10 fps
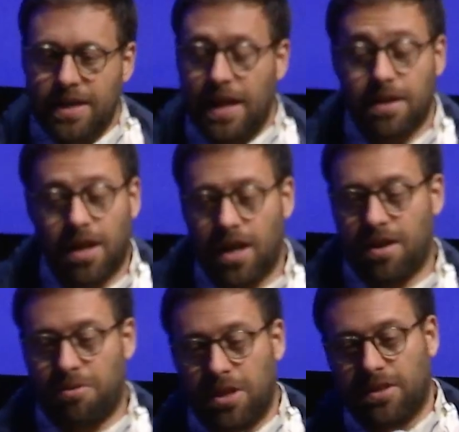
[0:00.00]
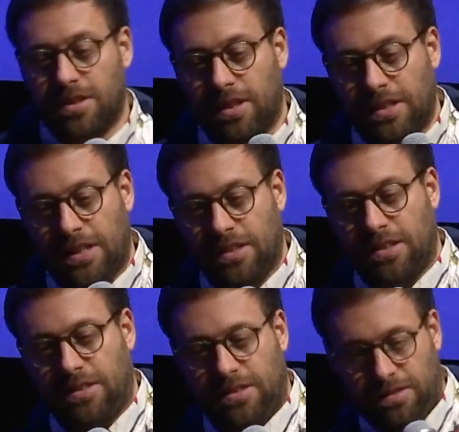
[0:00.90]
Yeah, well,
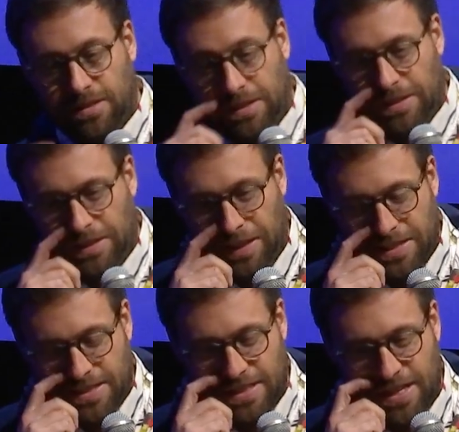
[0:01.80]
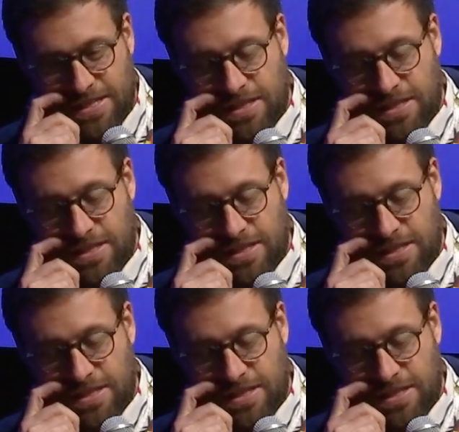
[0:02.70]
it's